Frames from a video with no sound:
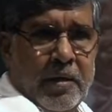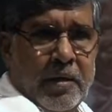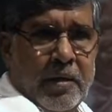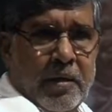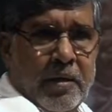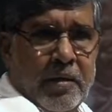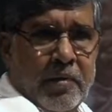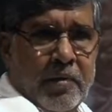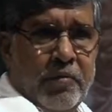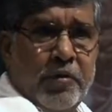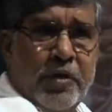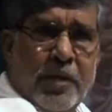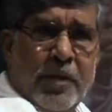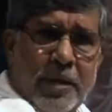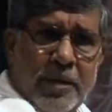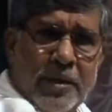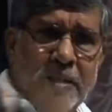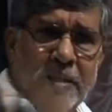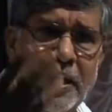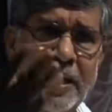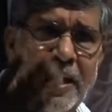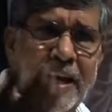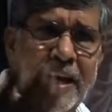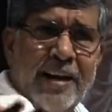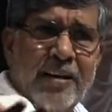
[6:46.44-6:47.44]
We are
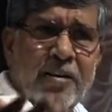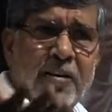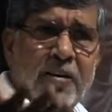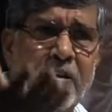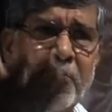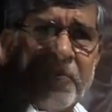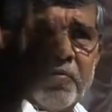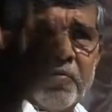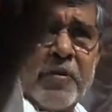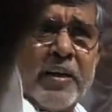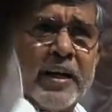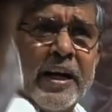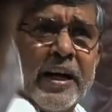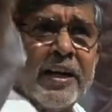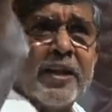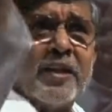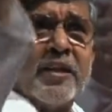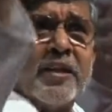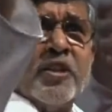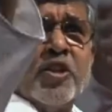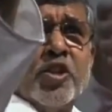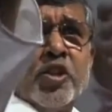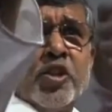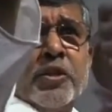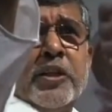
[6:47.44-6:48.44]
the land of great
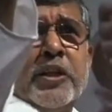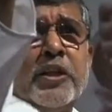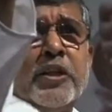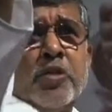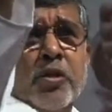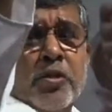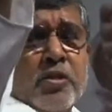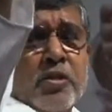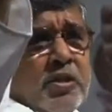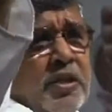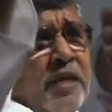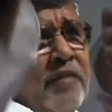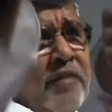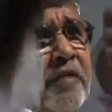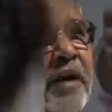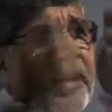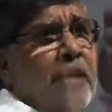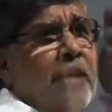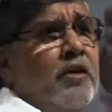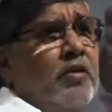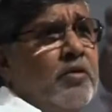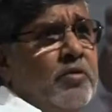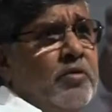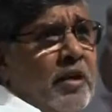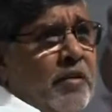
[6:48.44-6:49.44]
ethos and
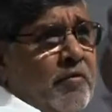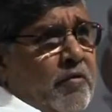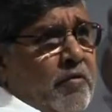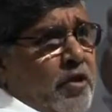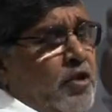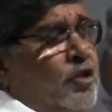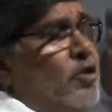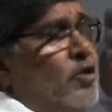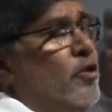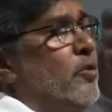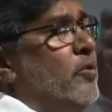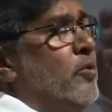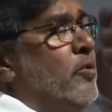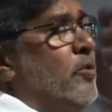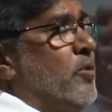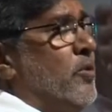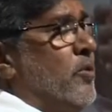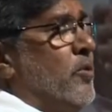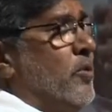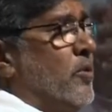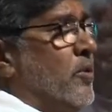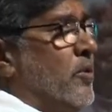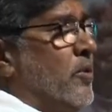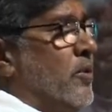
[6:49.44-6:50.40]
values and virtues.